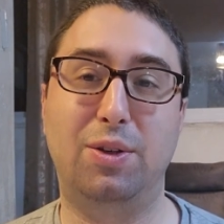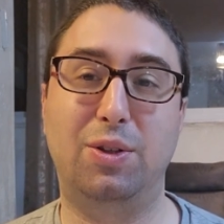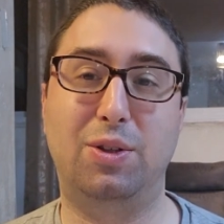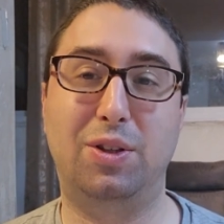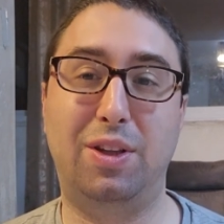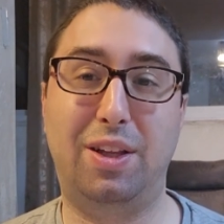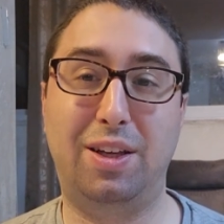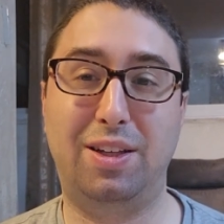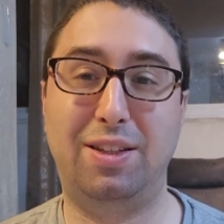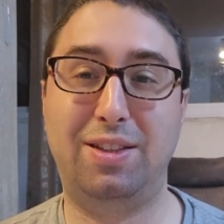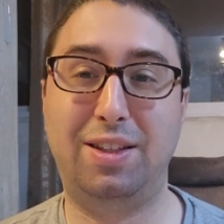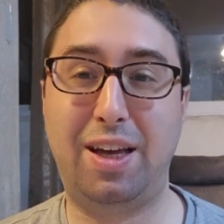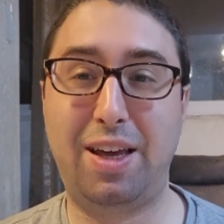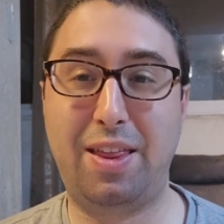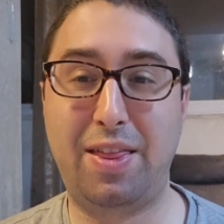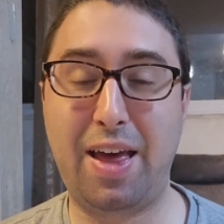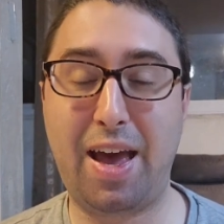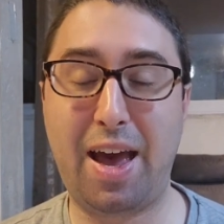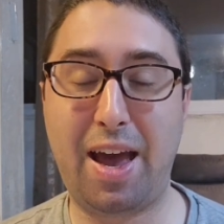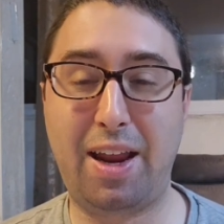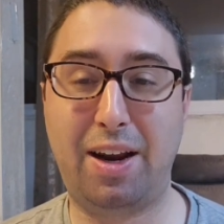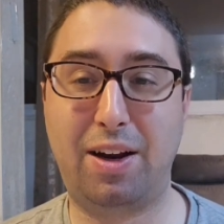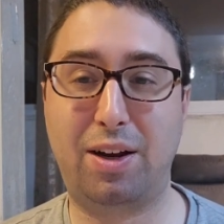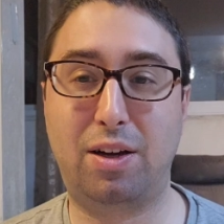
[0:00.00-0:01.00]
So they say
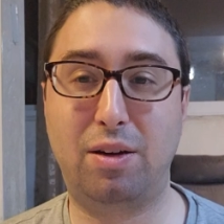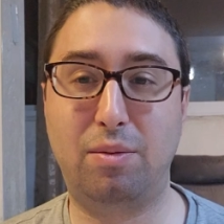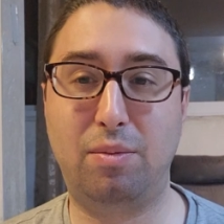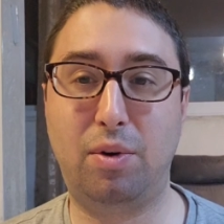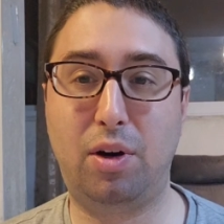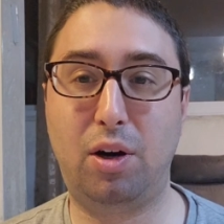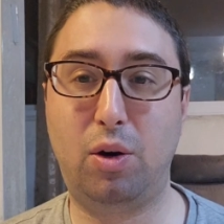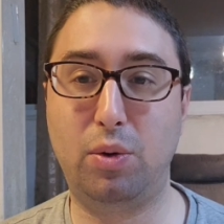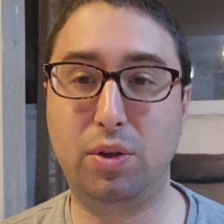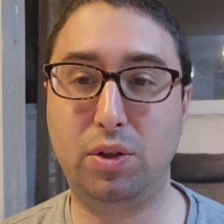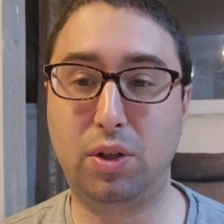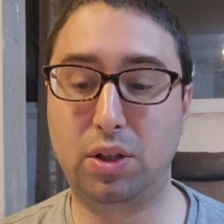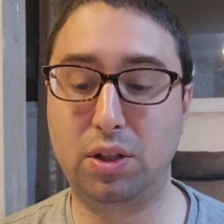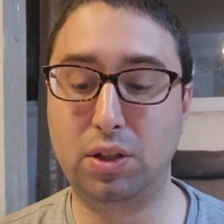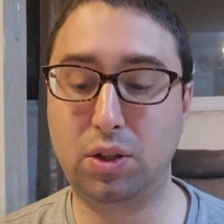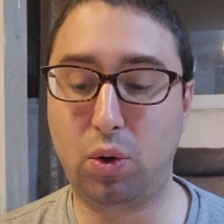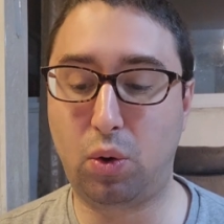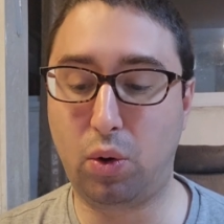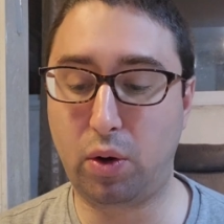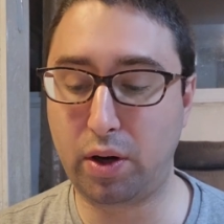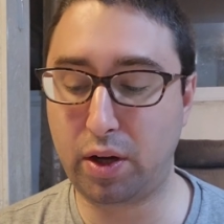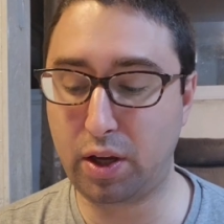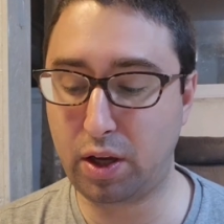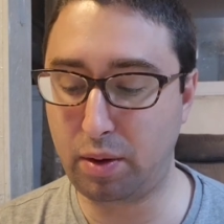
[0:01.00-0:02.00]
that Gemara was only
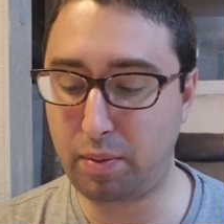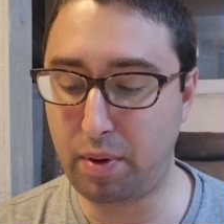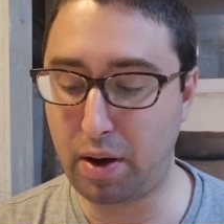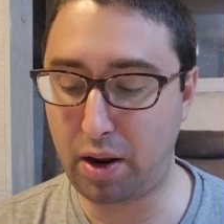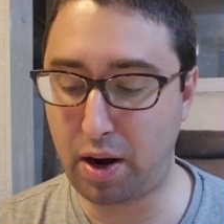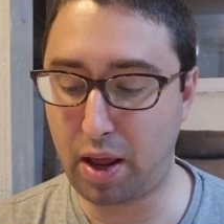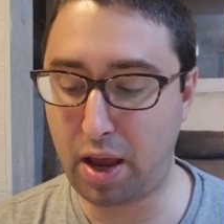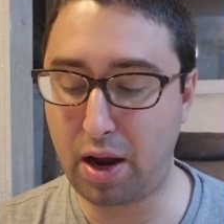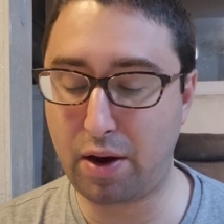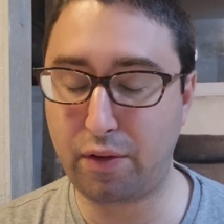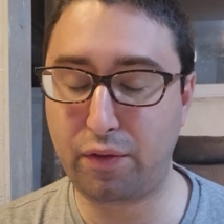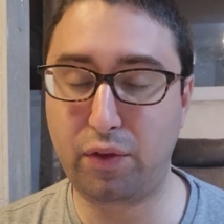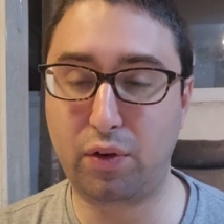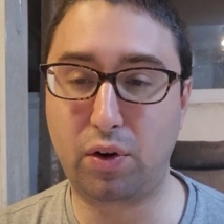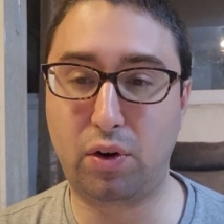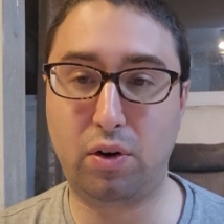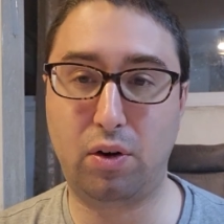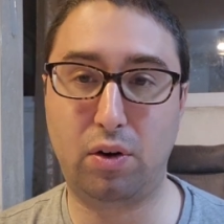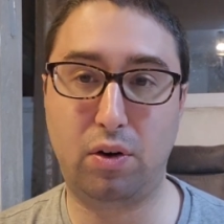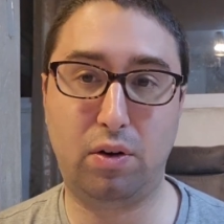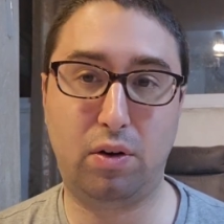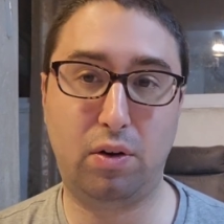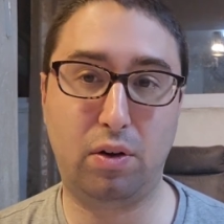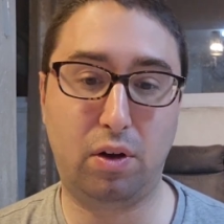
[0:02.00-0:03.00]
talking about
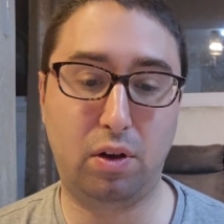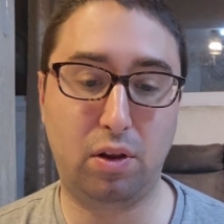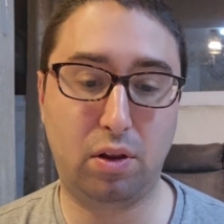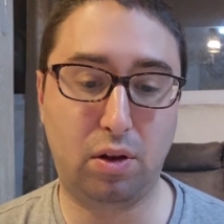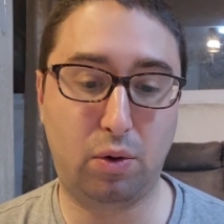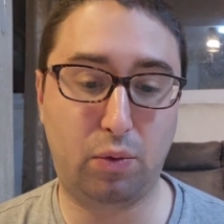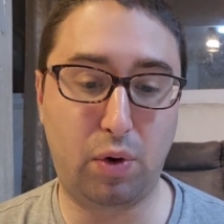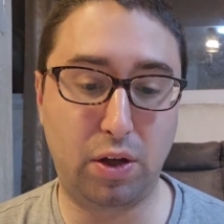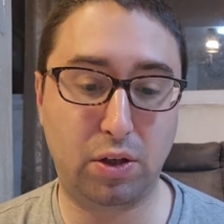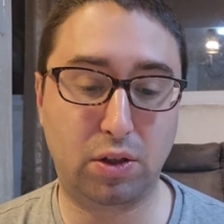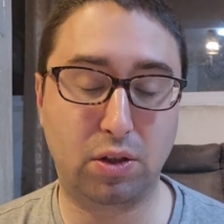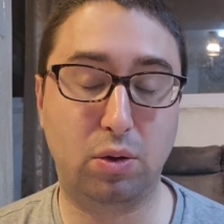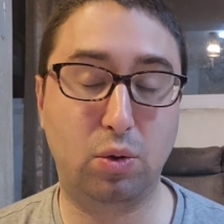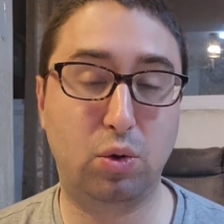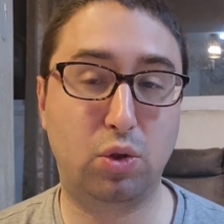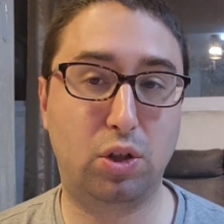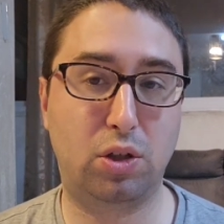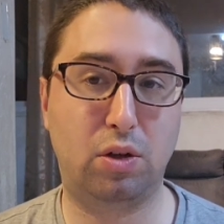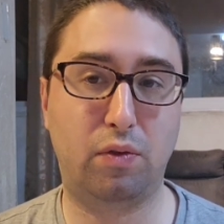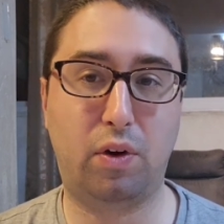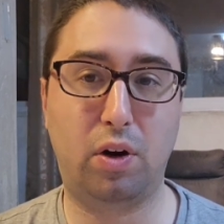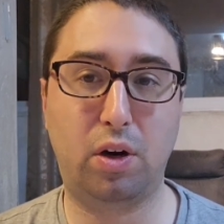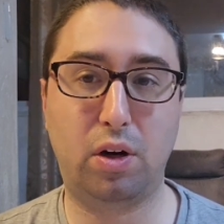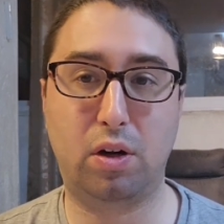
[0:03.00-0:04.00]
after the
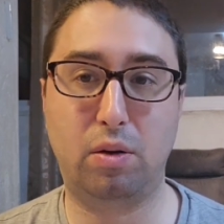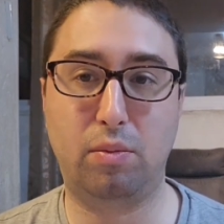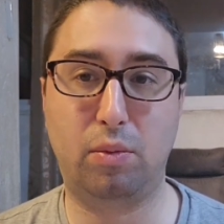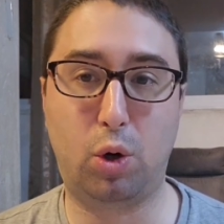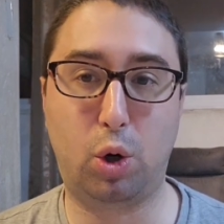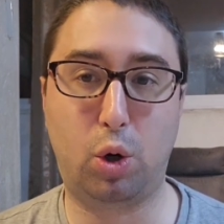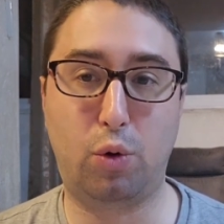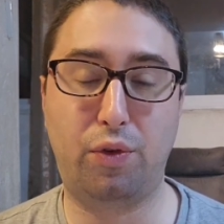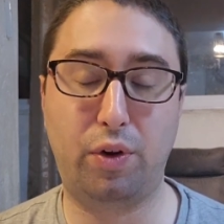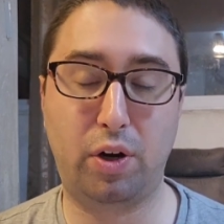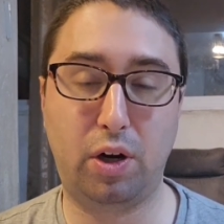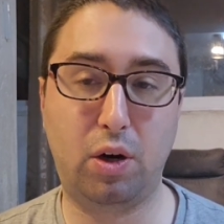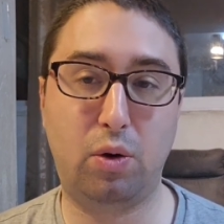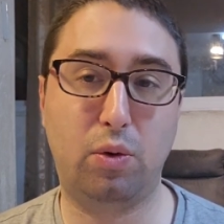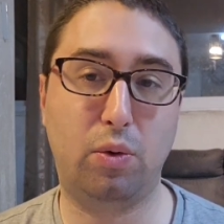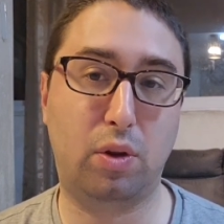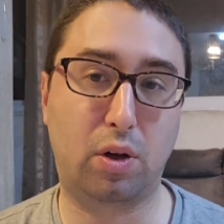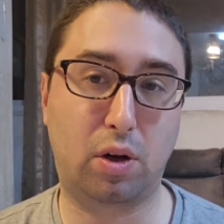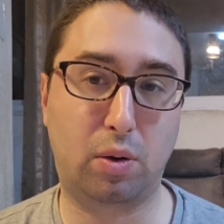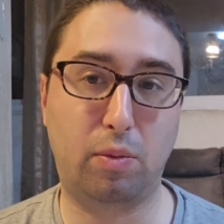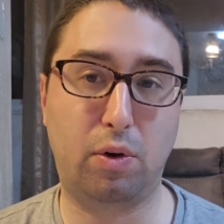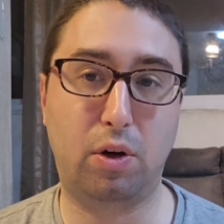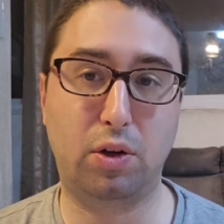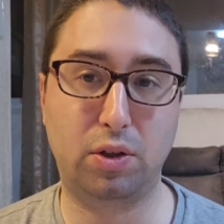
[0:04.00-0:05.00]
resolution of our Gemara over here, or
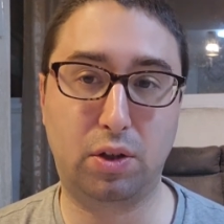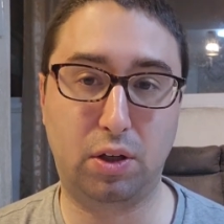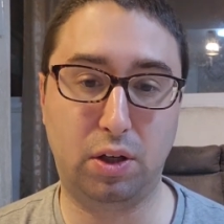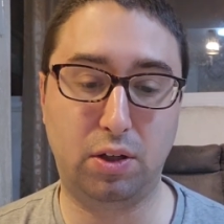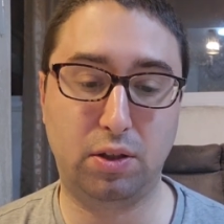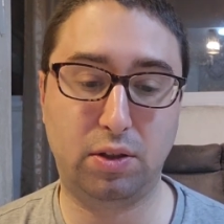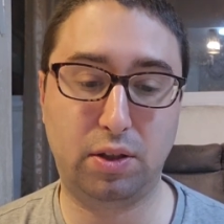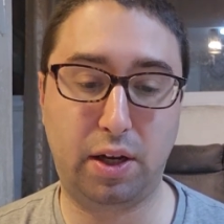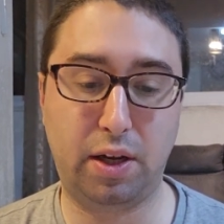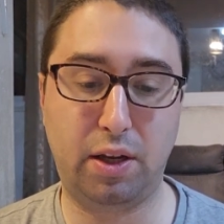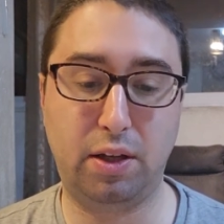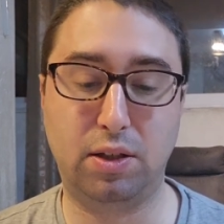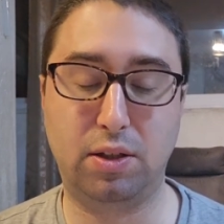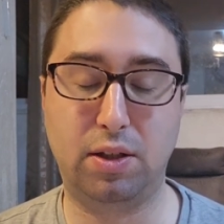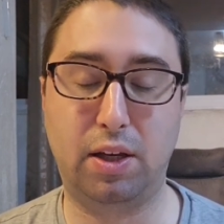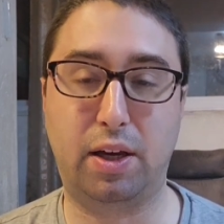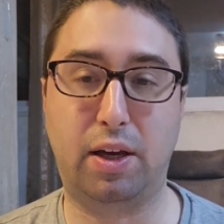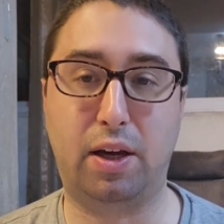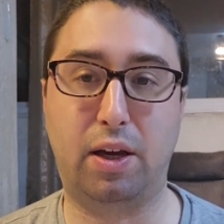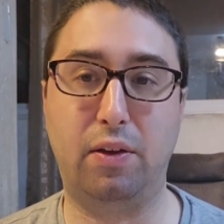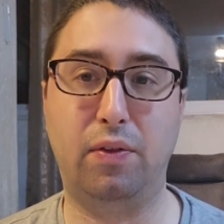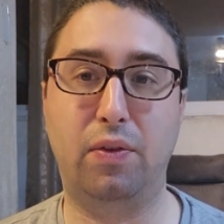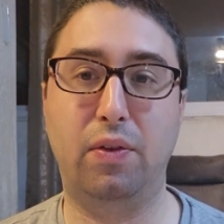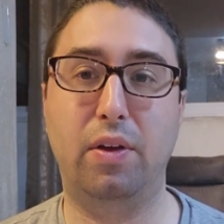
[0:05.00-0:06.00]
the Gemara is going to say in a
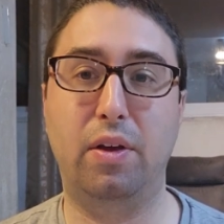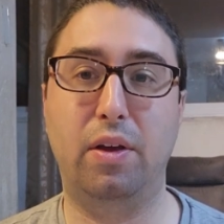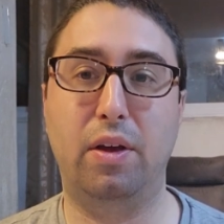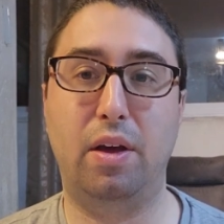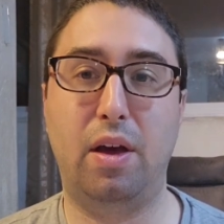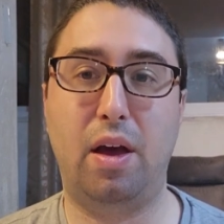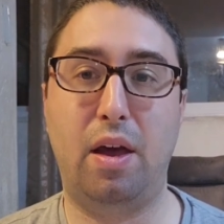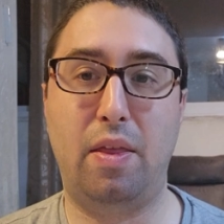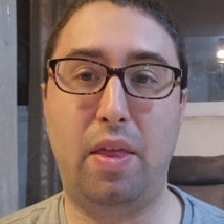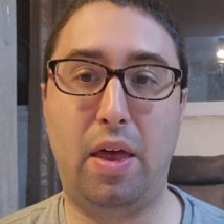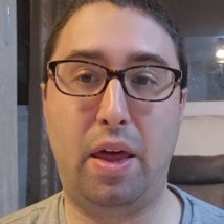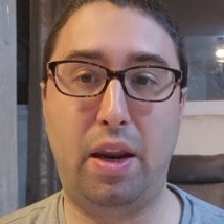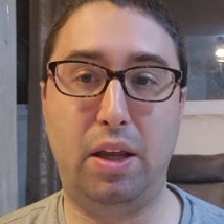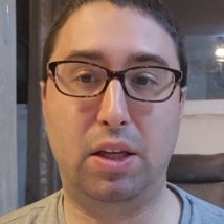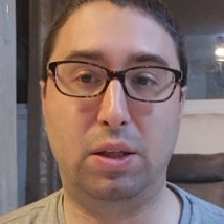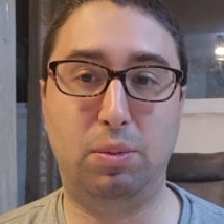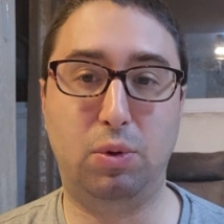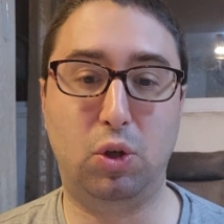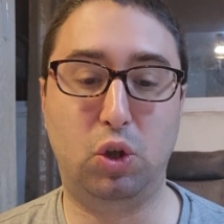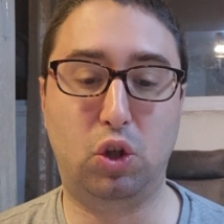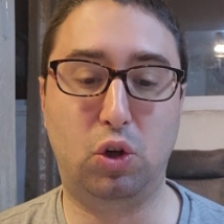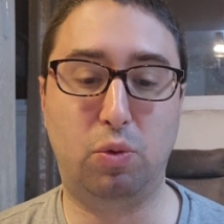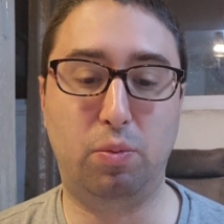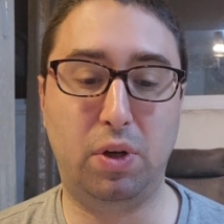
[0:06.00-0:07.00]
second, that is
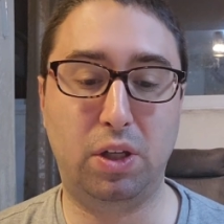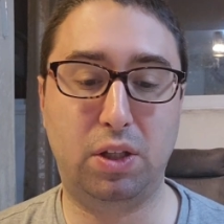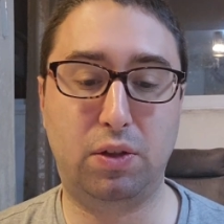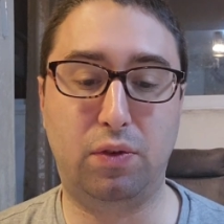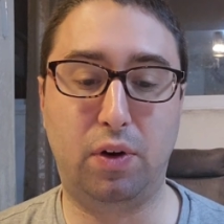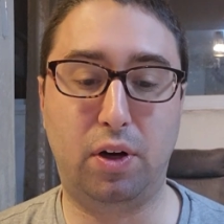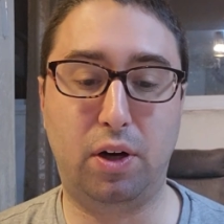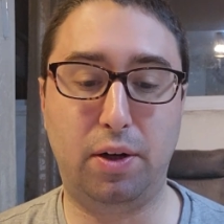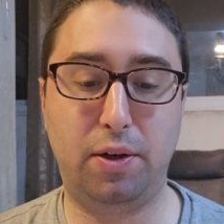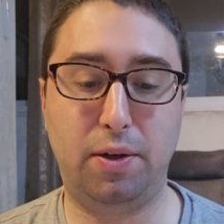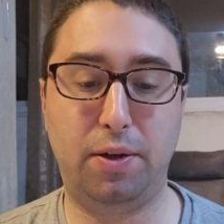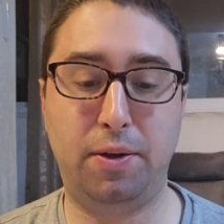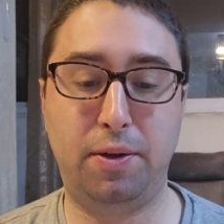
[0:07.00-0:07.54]
Mishul Mitzvah.